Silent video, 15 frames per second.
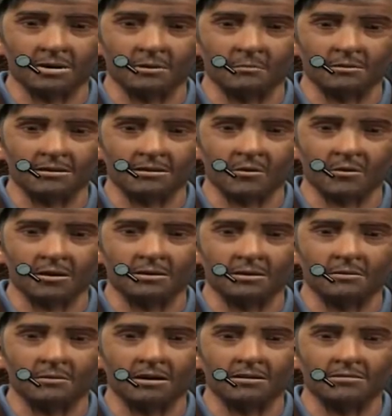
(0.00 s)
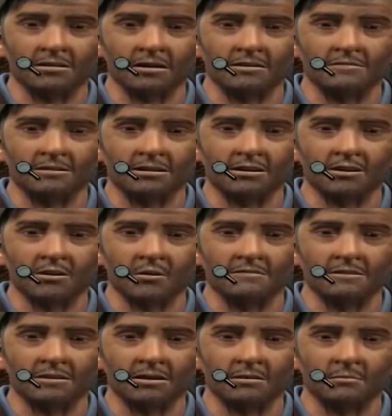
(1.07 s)
want to go anywhere until I finished
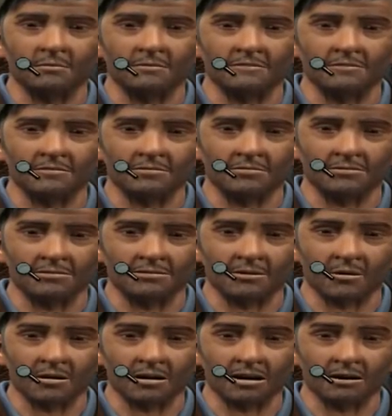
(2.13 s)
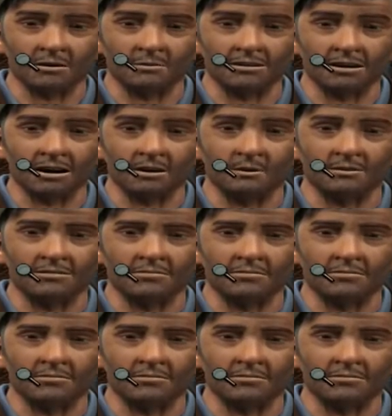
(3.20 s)
off that wolf. Now I won't have to.